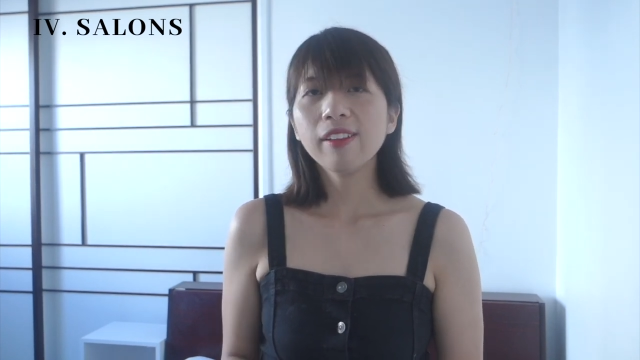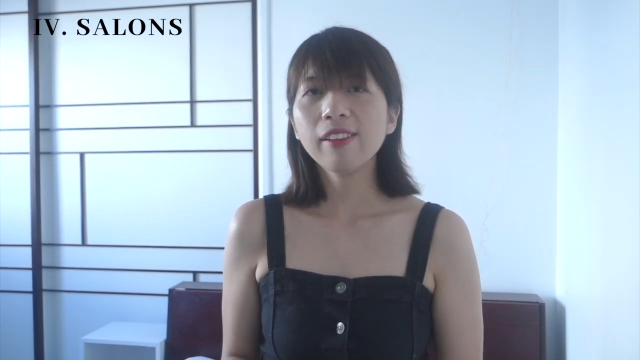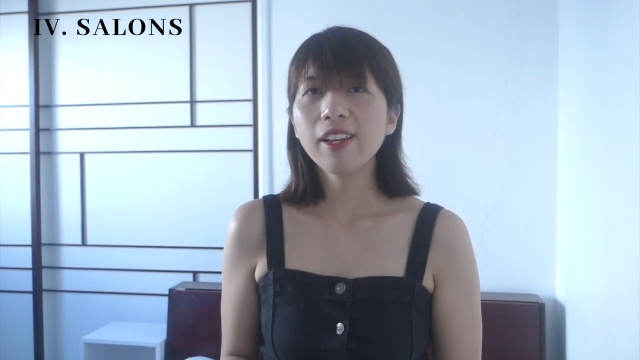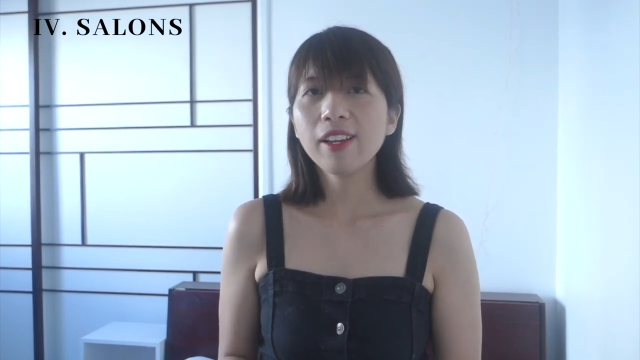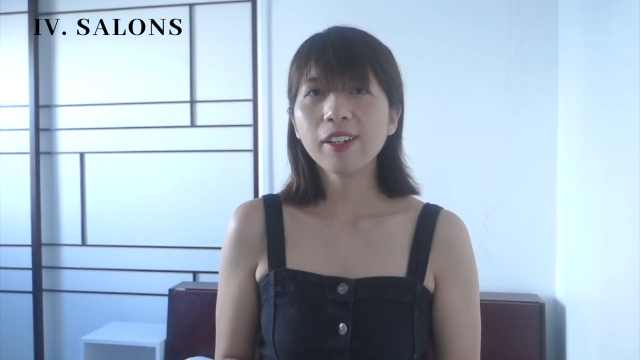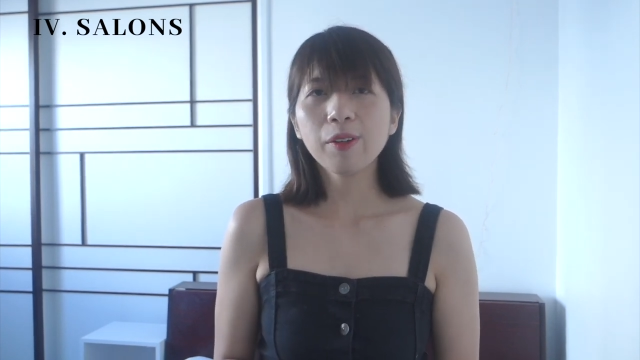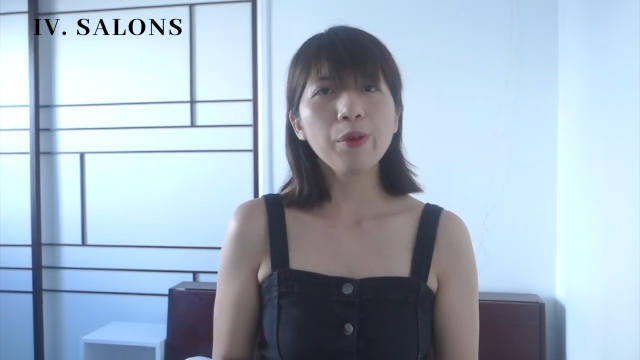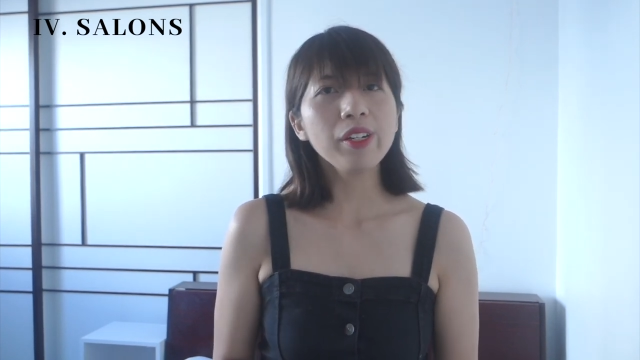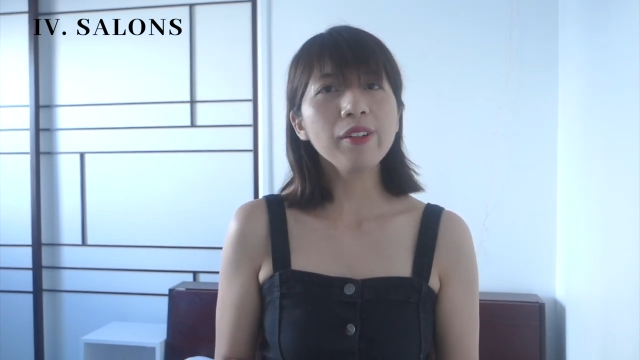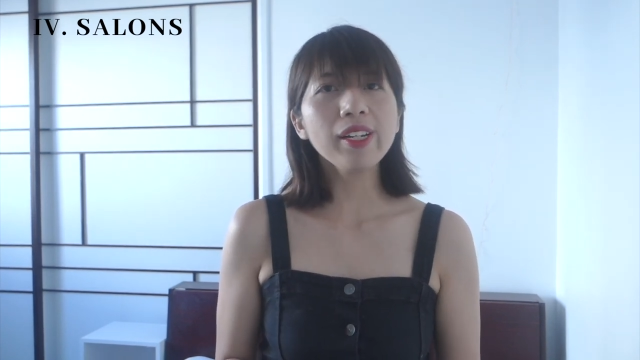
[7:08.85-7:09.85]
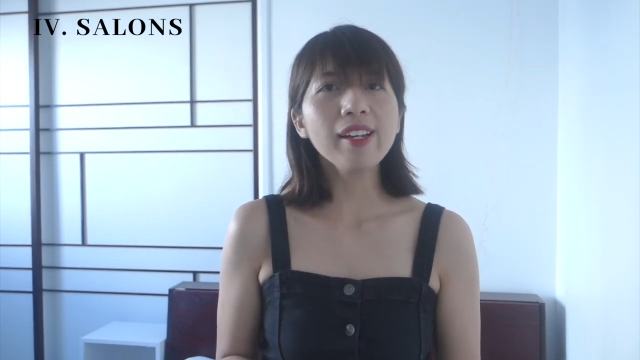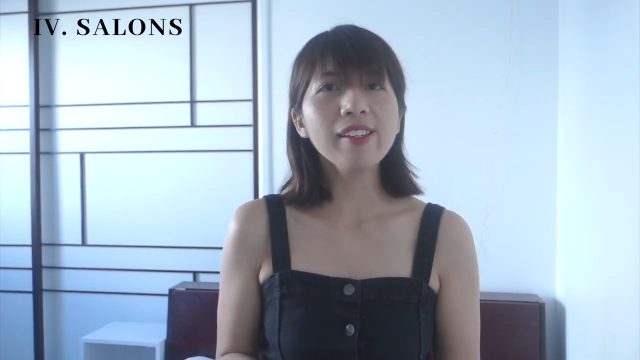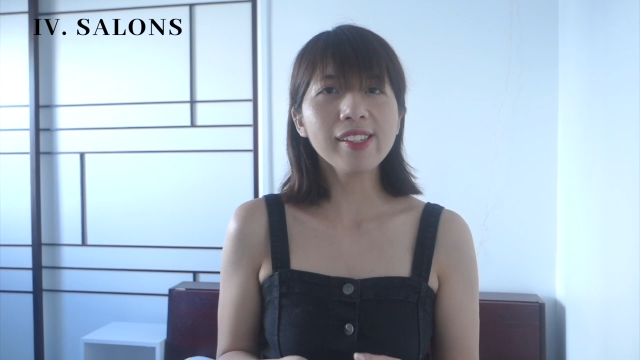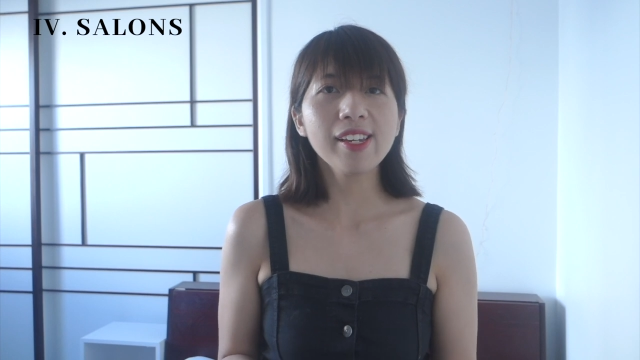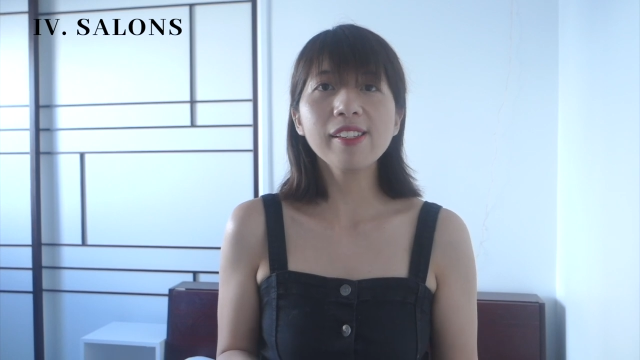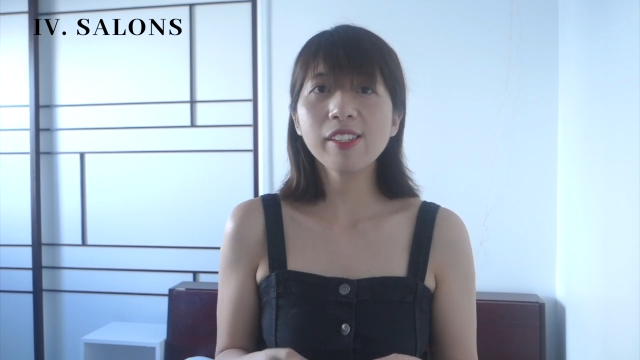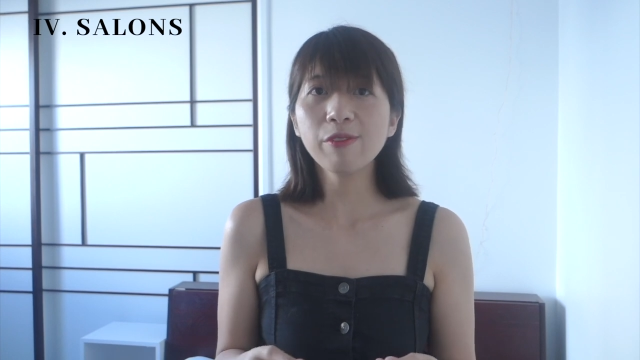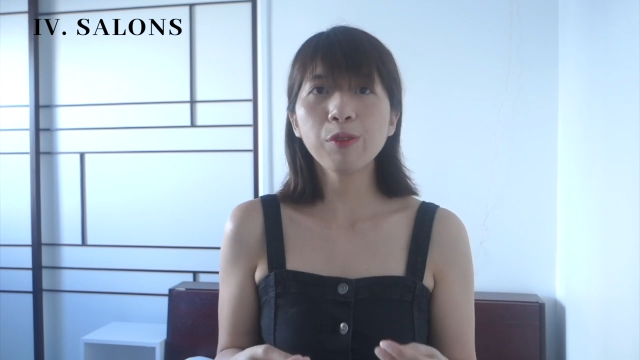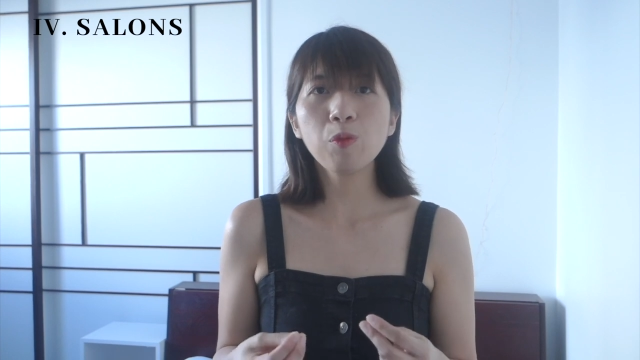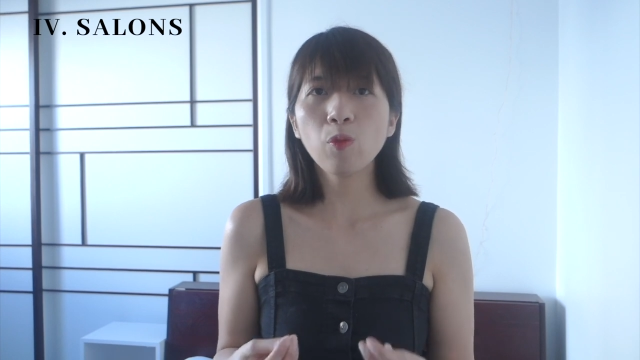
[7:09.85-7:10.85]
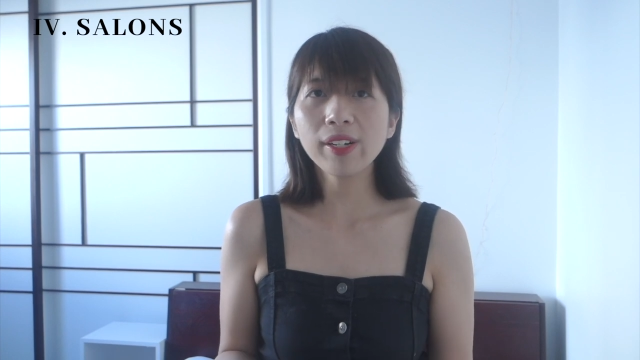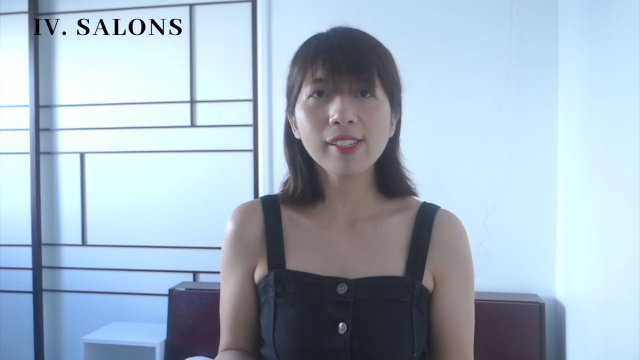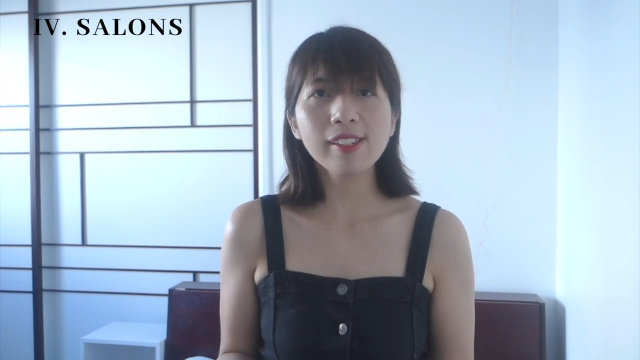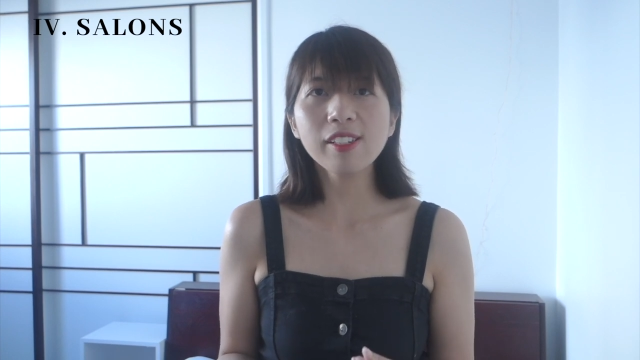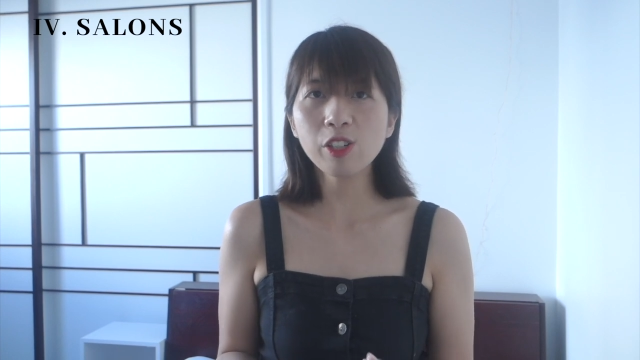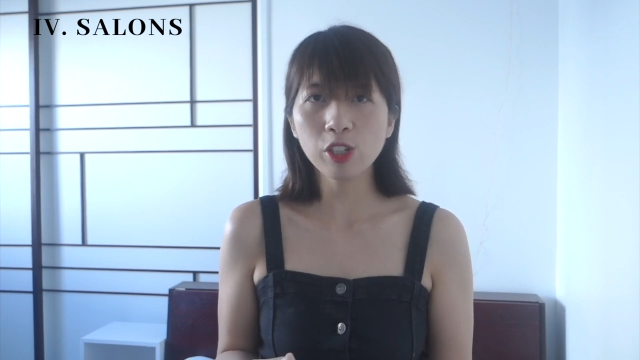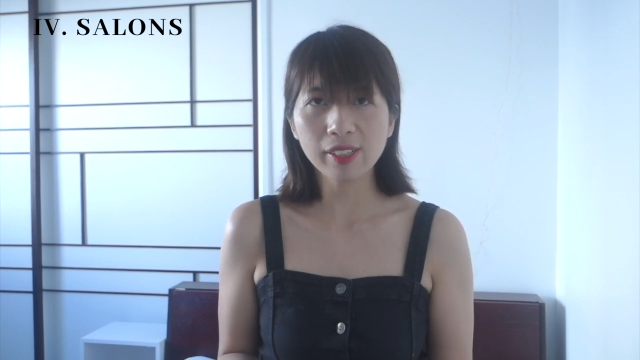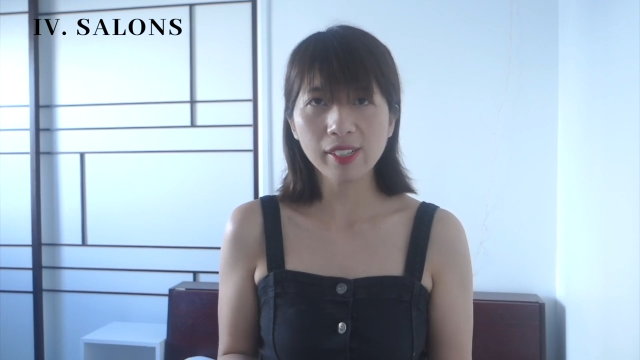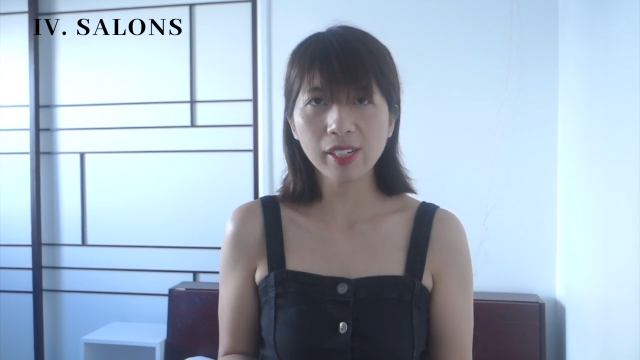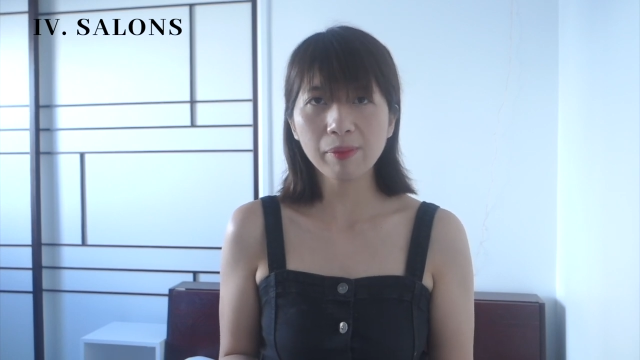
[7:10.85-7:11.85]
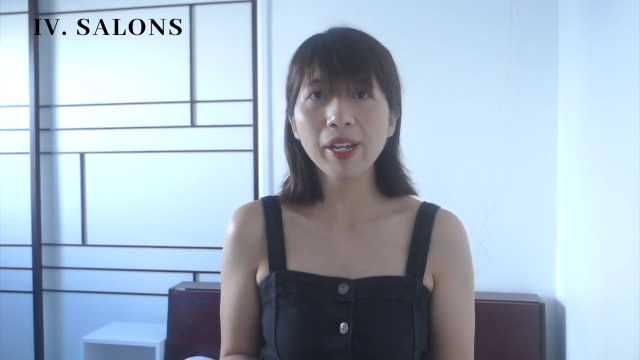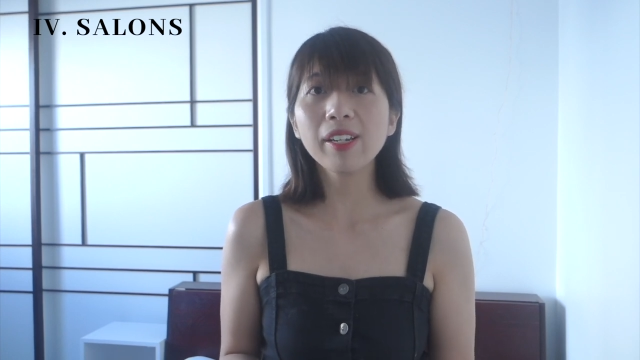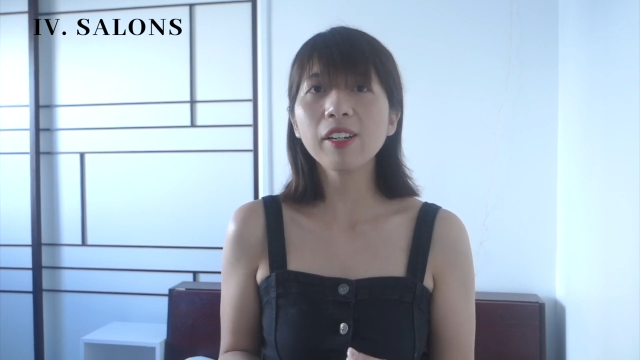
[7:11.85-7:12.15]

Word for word: Like when you can taste different wines in a short time and